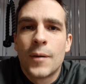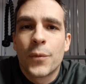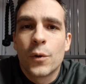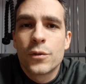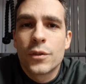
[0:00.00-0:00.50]

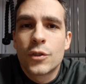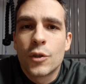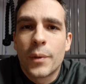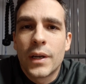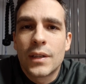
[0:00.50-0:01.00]
Those are the
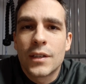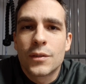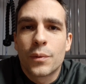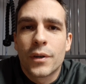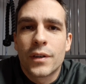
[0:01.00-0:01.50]
two main things
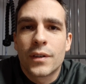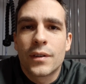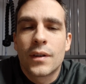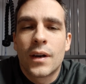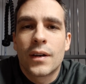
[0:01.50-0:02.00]
that we're going to
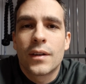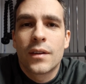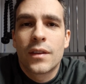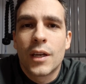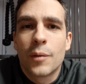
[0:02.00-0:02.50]
uh,
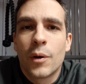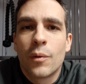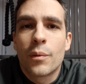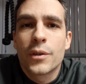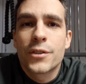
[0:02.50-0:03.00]
think about
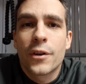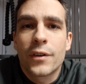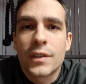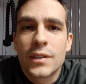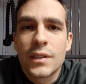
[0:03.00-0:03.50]
when we're
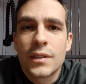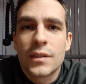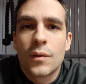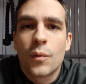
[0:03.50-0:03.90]
starting seeds.